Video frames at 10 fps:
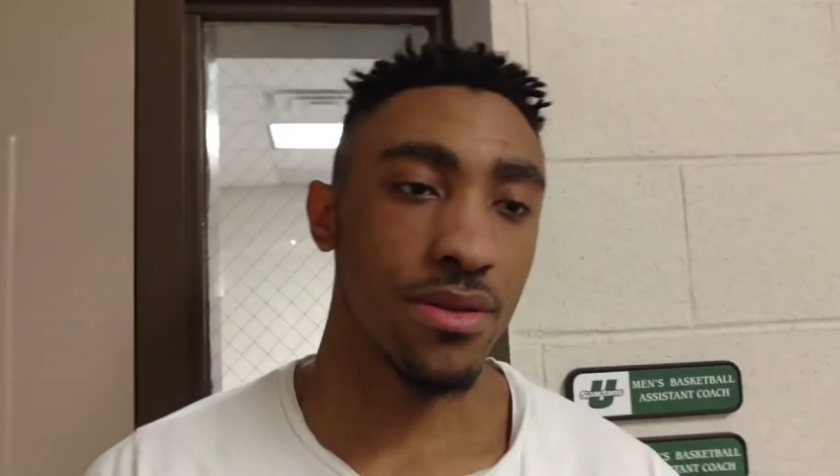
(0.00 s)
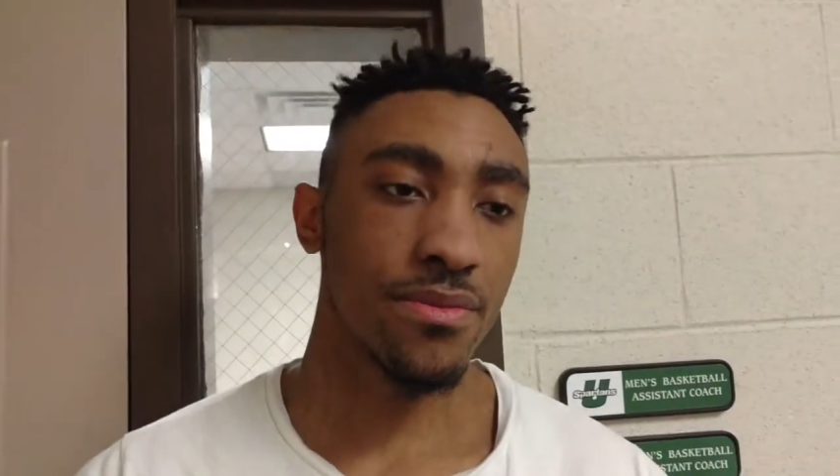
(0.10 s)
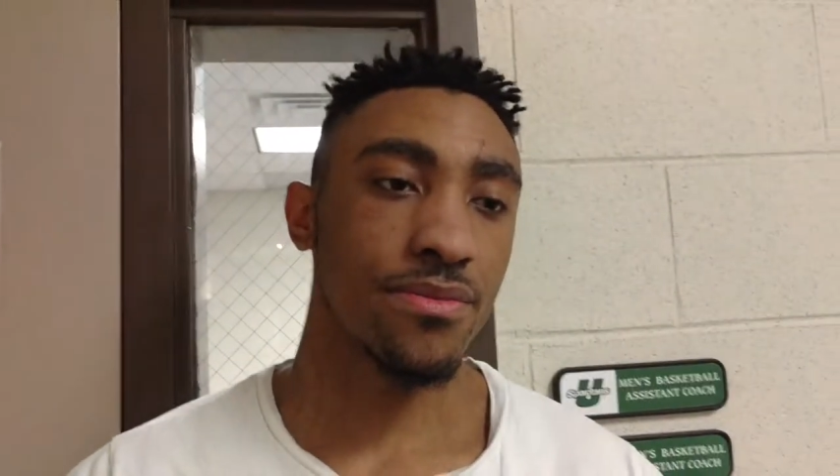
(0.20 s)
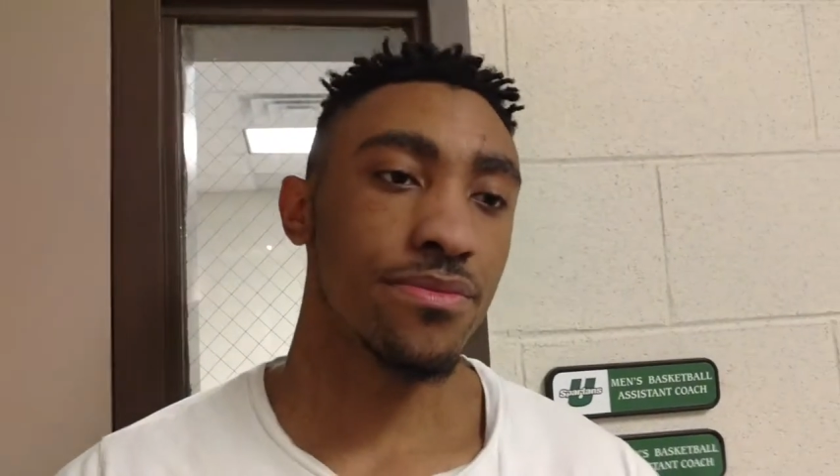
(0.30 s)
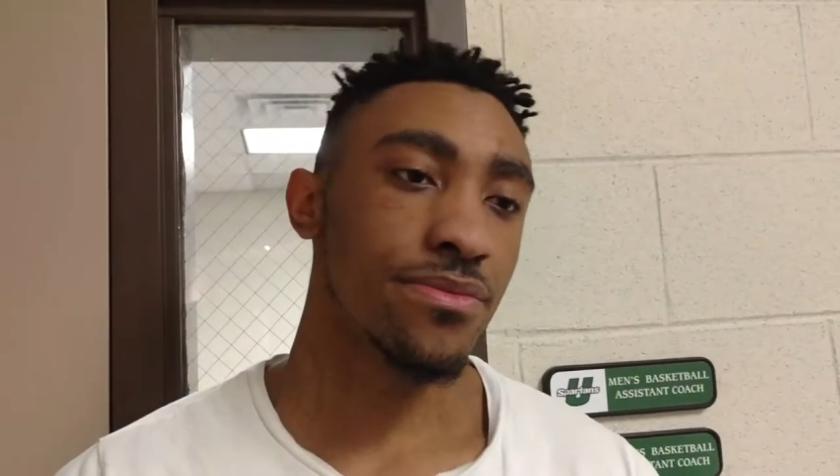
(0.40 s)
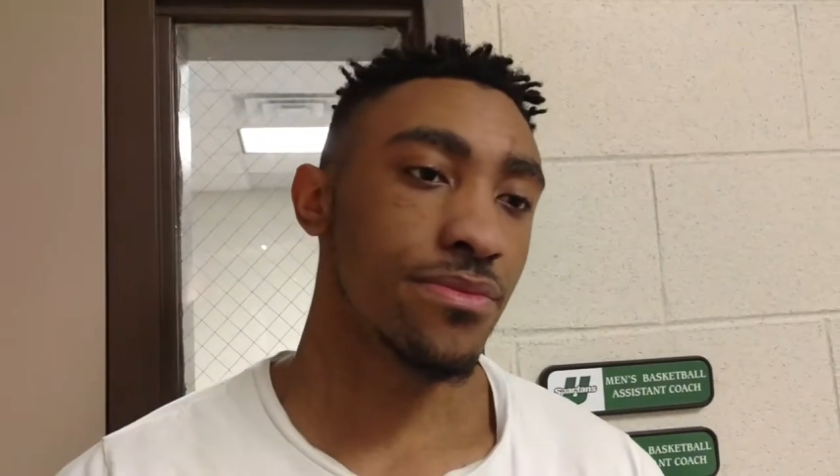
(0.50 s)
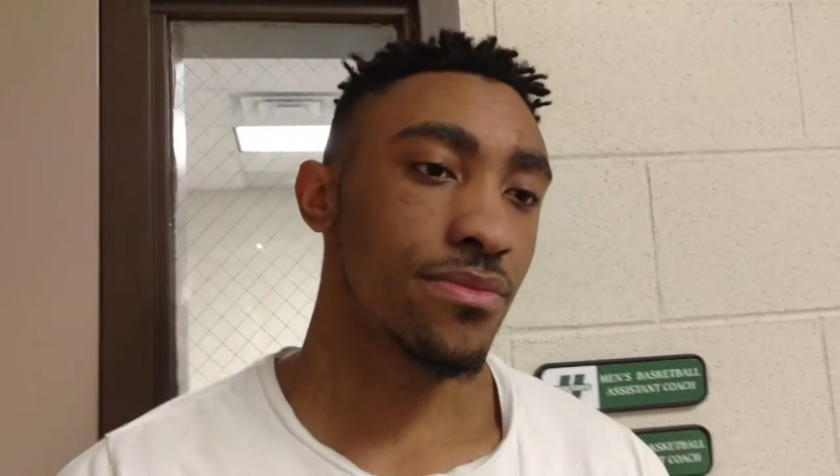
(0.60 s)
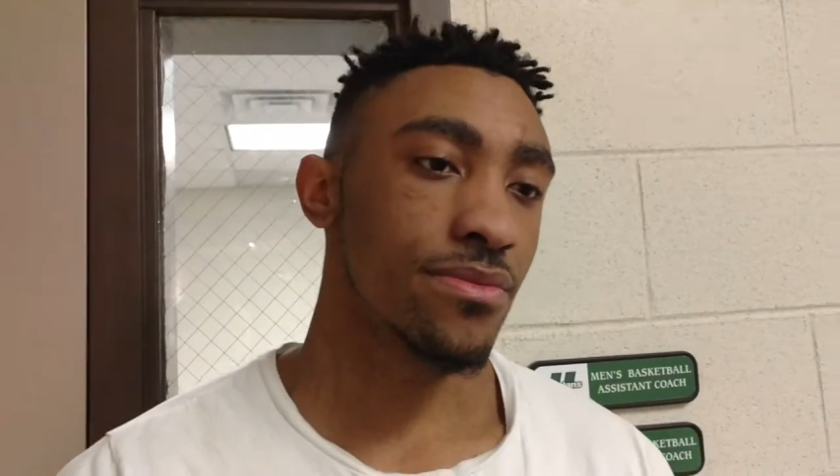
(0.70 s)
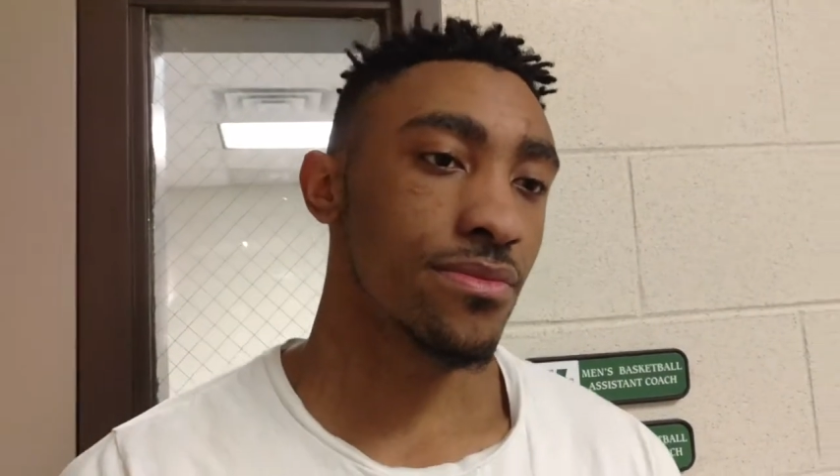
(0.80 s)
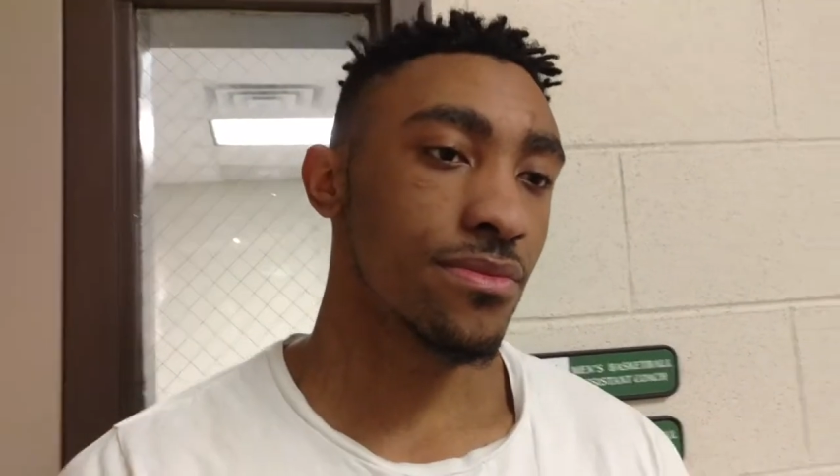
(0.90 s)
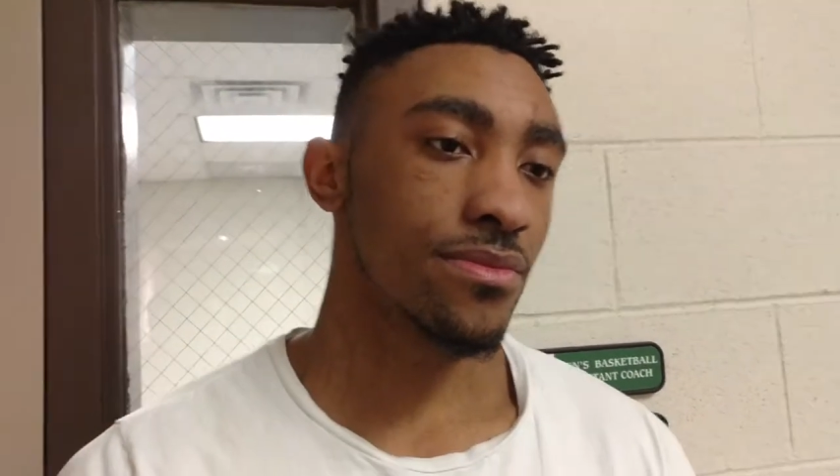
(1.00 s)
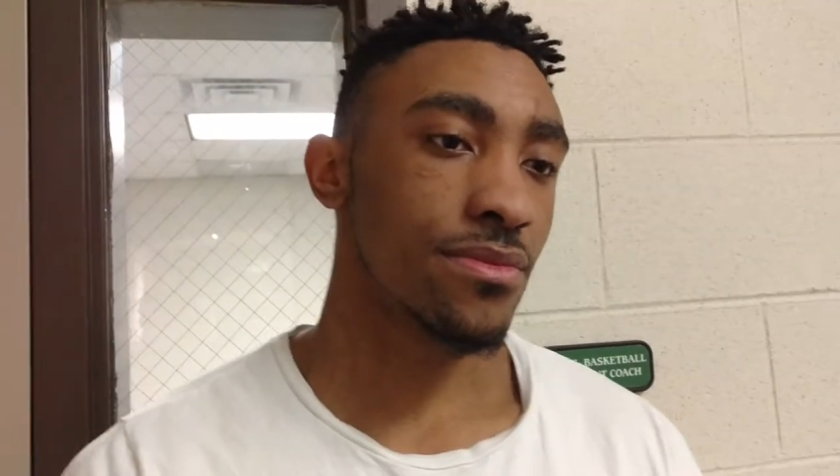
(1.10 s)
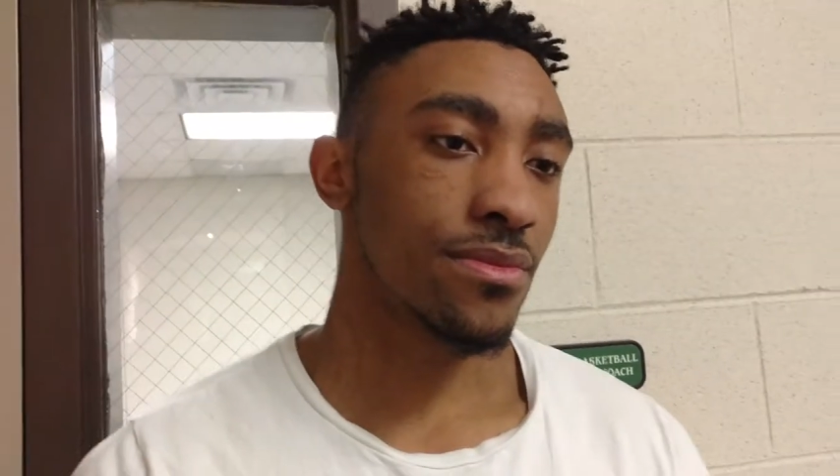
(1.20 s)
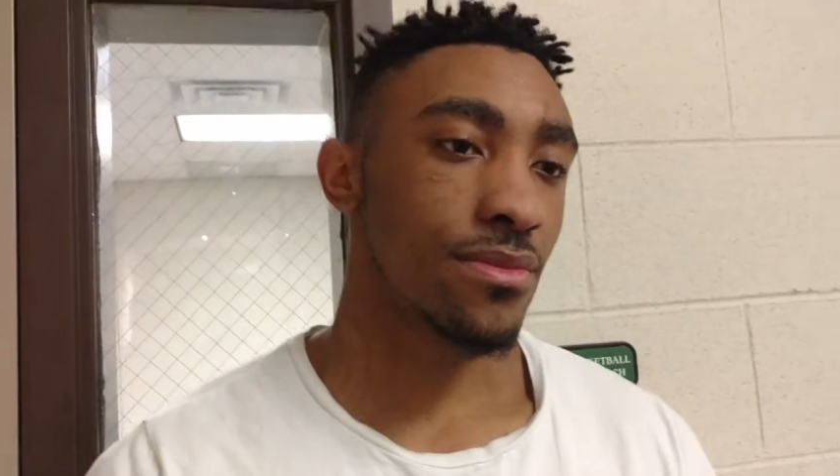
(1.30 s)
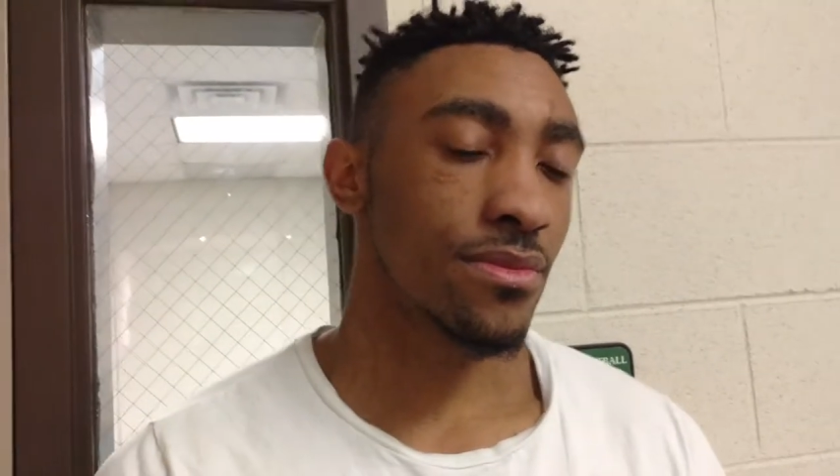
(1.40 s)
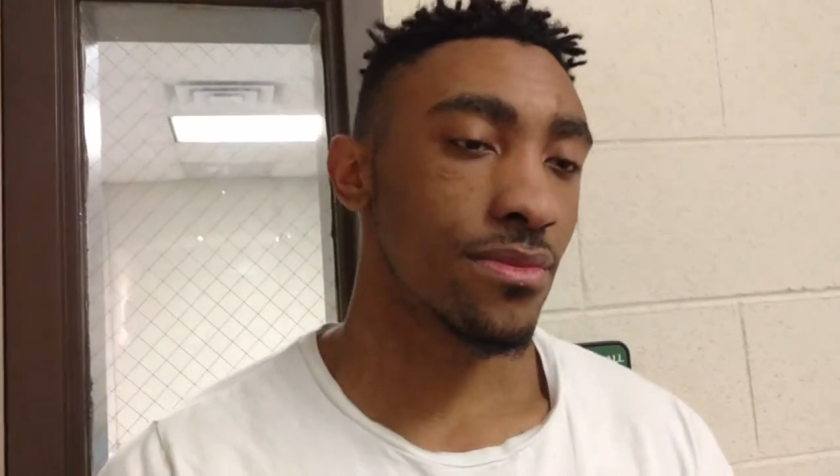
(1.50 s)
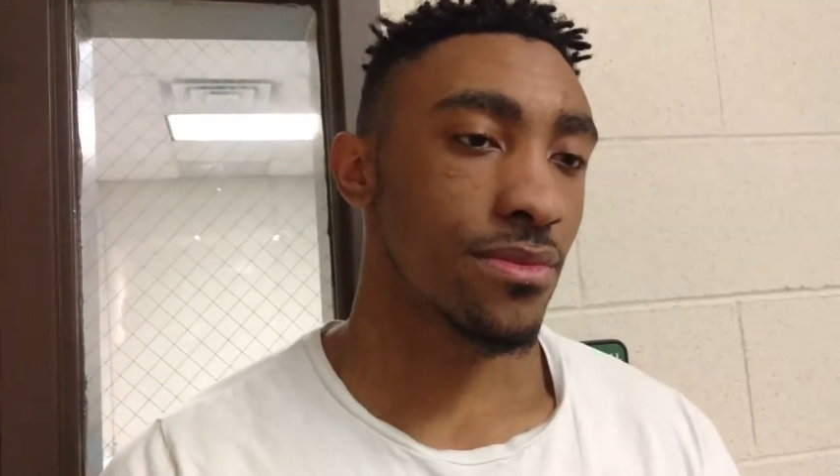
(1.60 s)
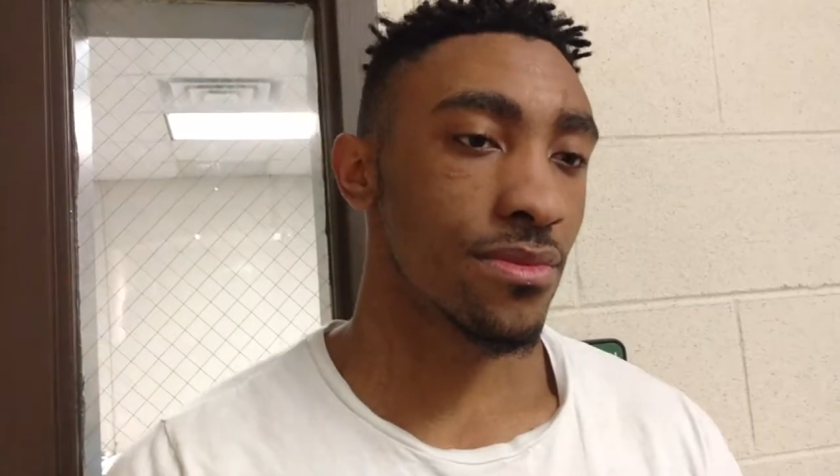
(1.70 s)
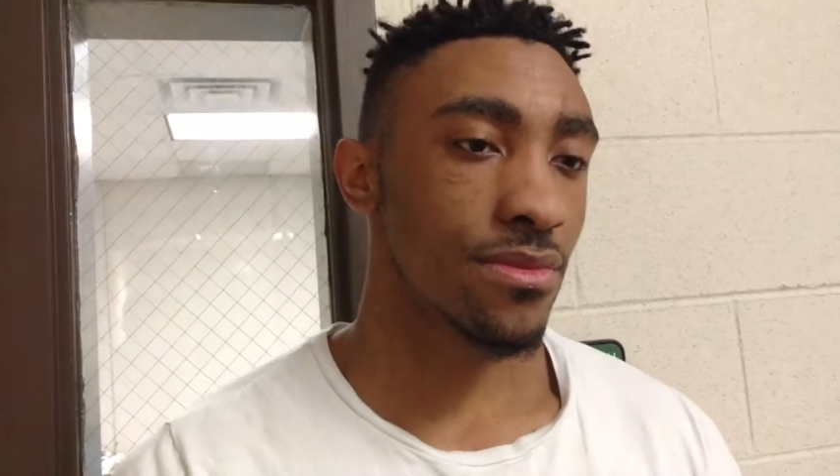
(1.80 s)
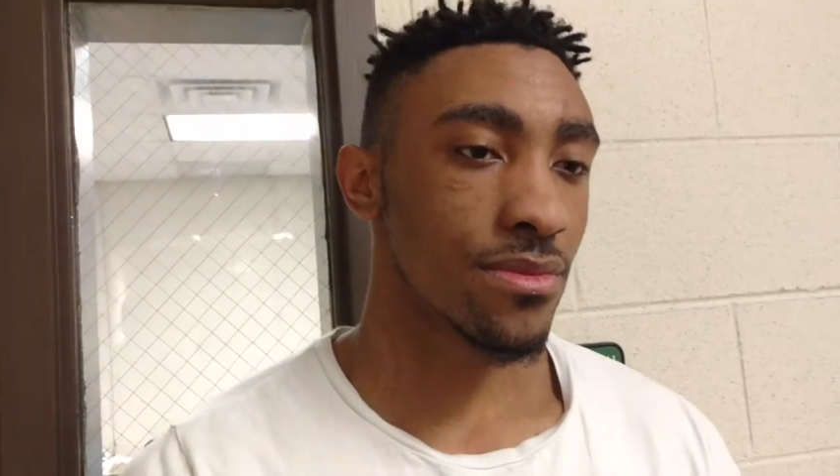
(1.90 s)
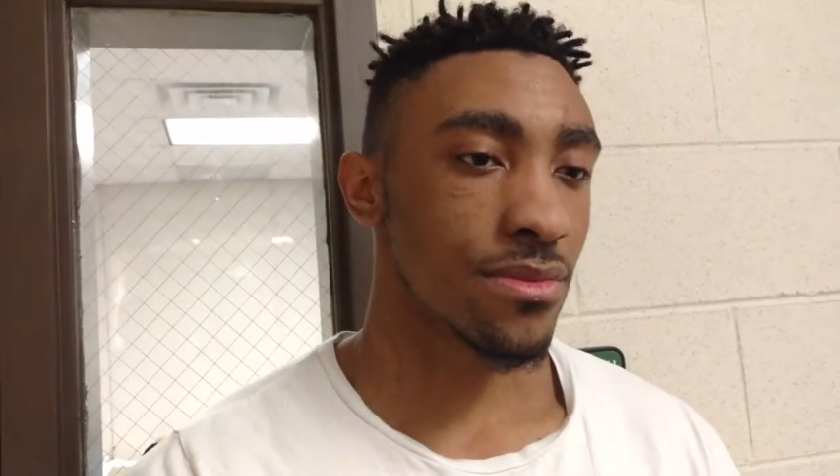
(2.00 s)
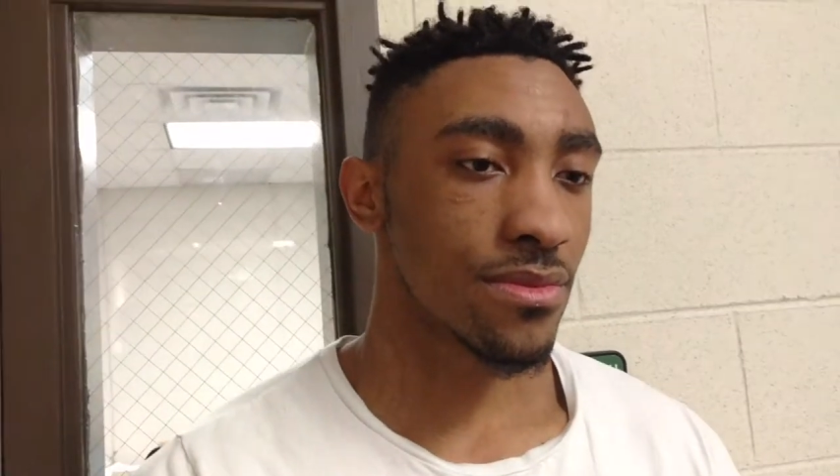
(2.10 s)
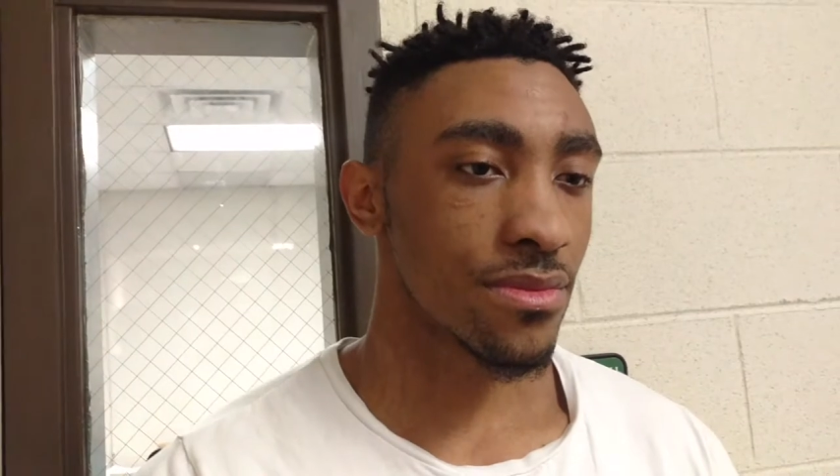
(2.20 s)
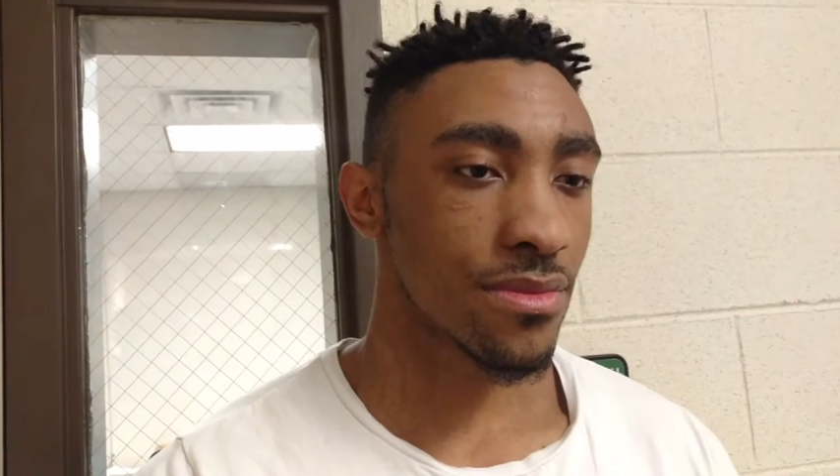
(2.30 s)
So, uh, what was working for you